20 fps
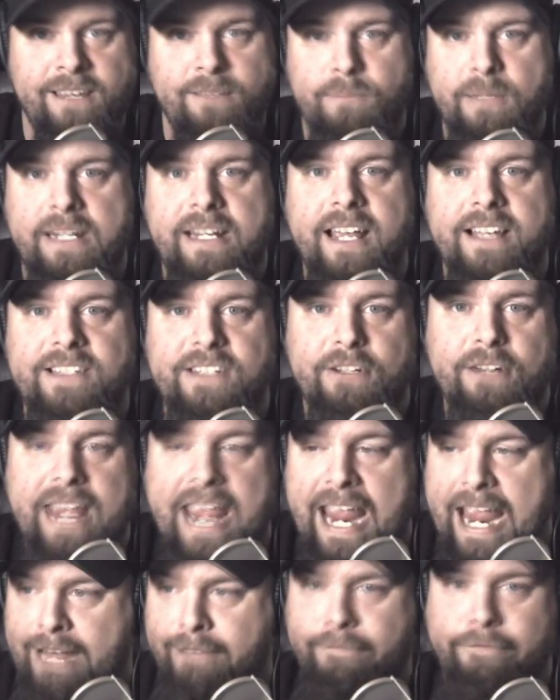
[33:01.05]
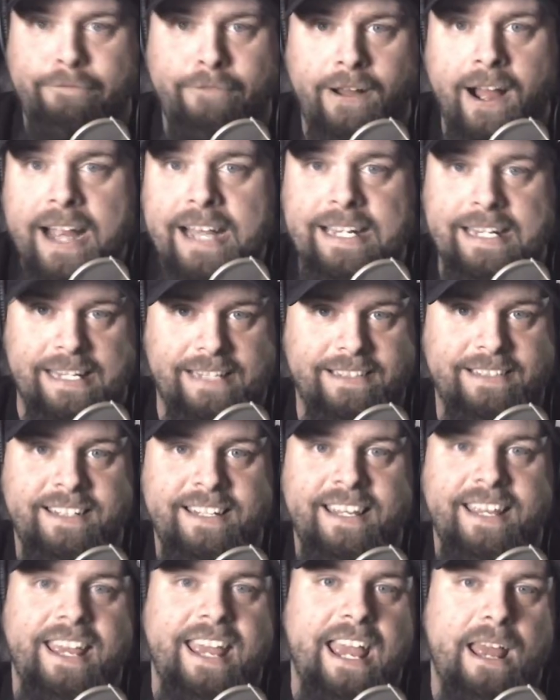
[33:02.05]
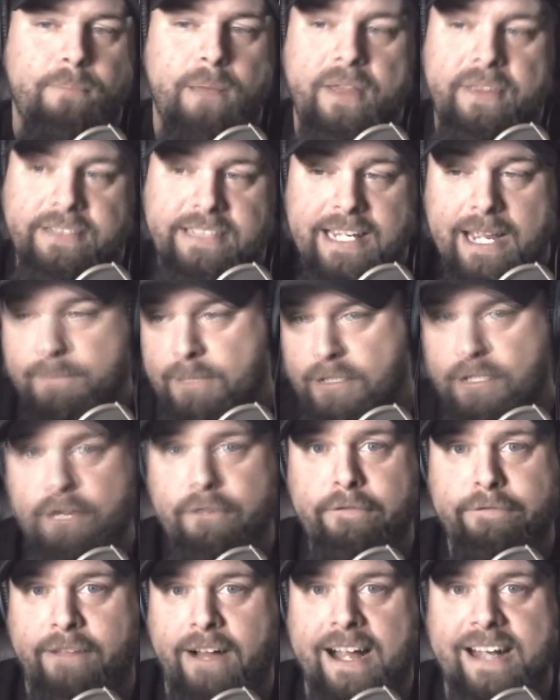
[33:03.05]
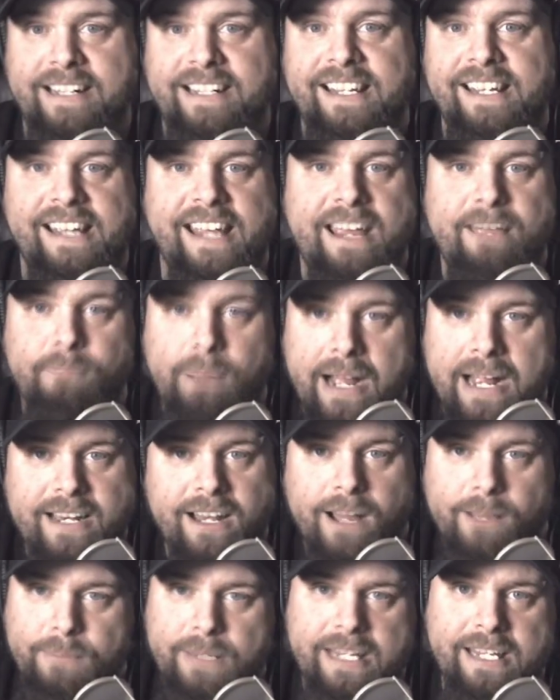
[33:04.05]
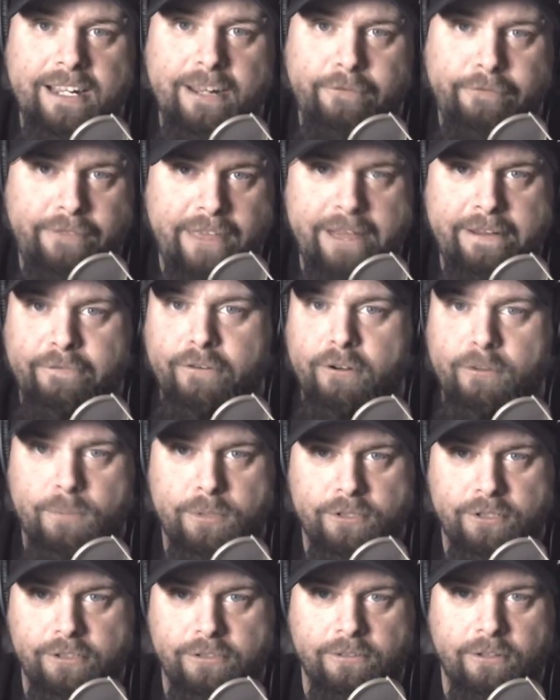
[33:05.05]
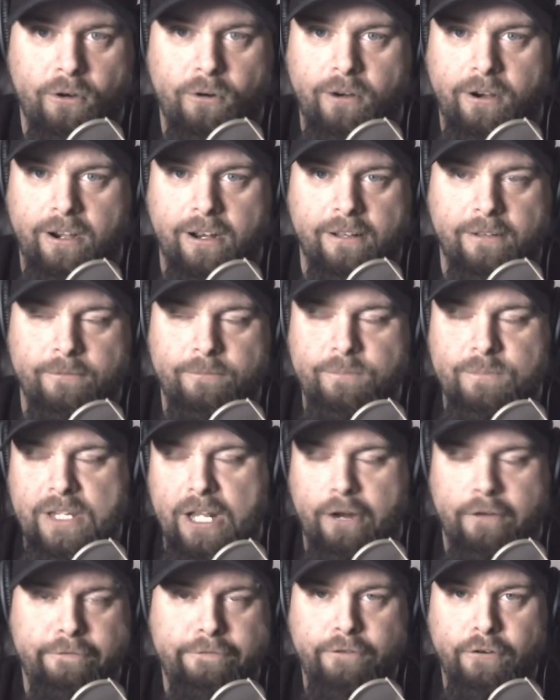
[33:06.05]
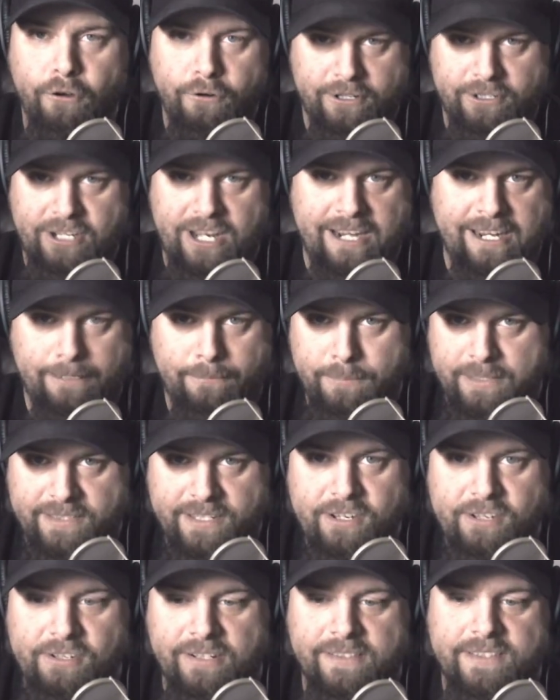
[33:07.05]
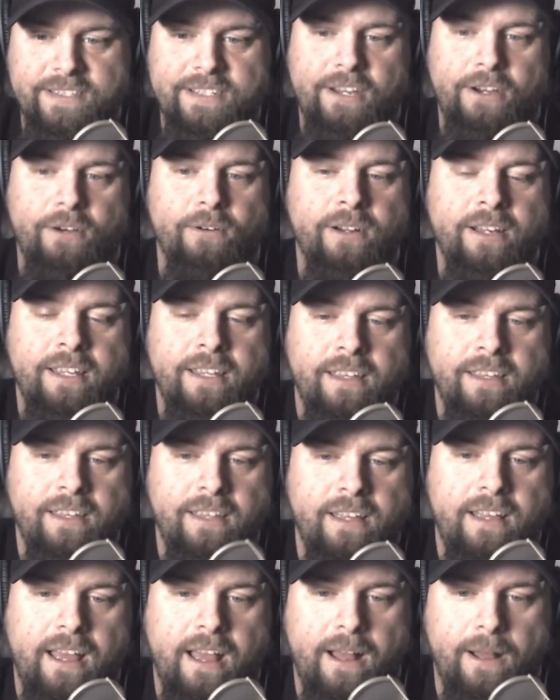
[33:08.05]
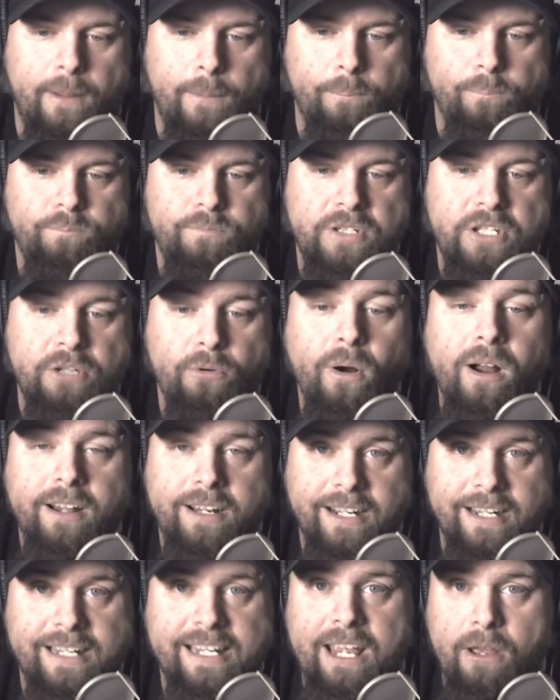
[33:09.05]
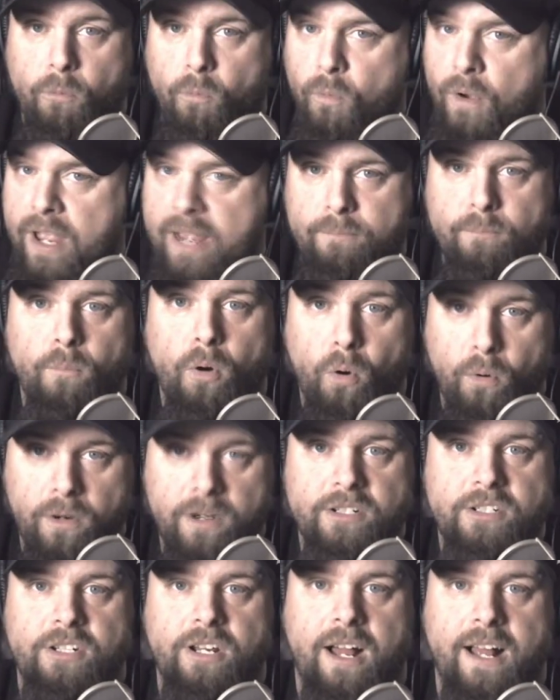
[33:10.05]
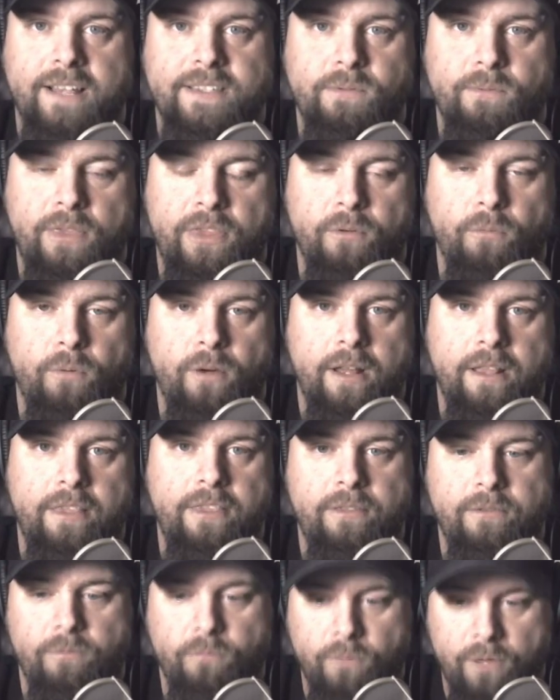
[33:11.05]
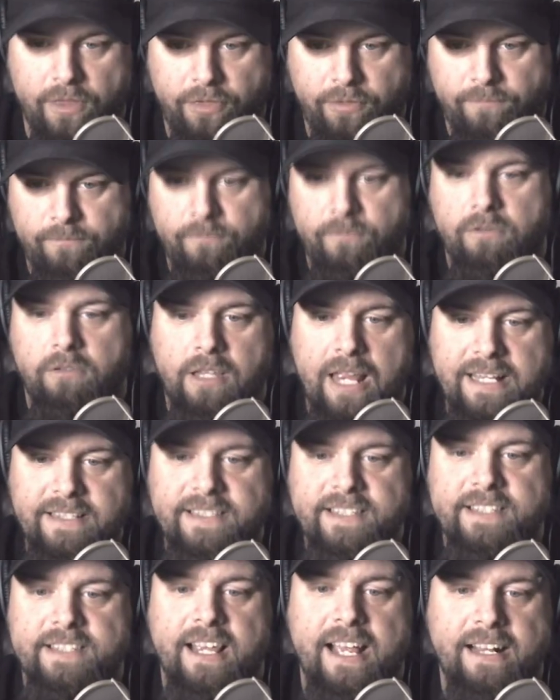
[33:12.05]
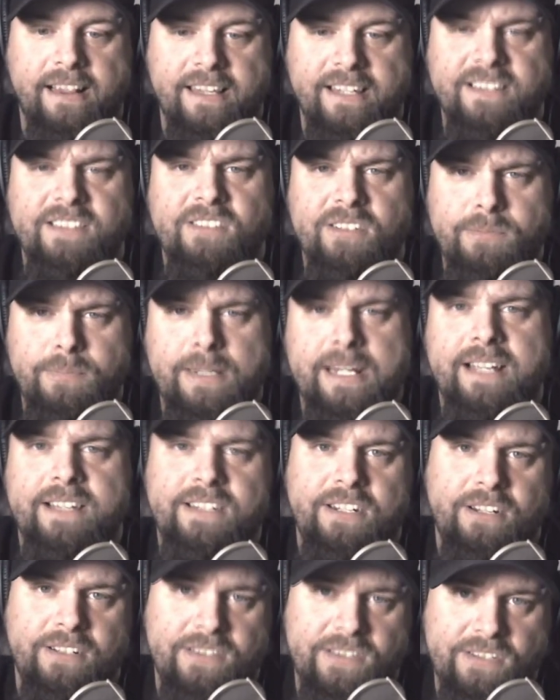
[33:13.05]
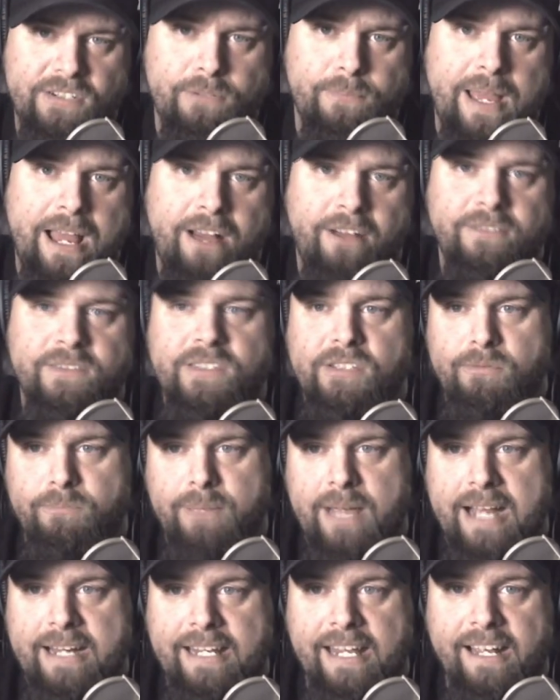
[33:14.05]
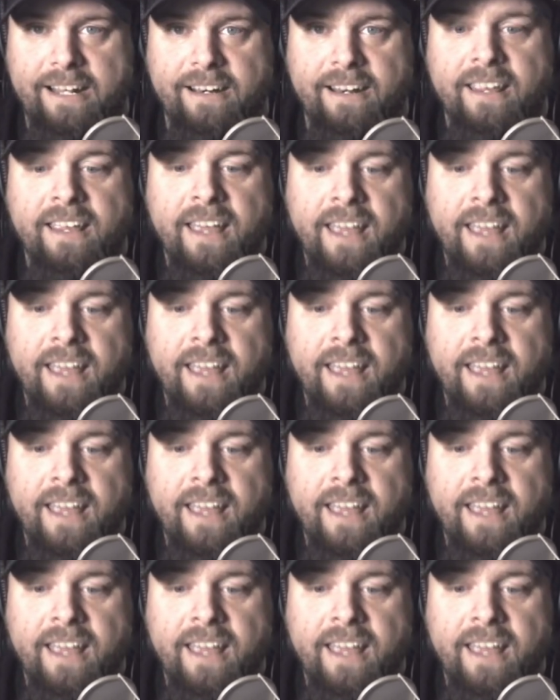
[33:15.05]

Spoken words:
because you can't find it. And by the time you do find it, it might not be in a favorable or a, you know, photogenic position. So you are going to get way more shots with lenses like this, just because you can zoom out, zoom back in,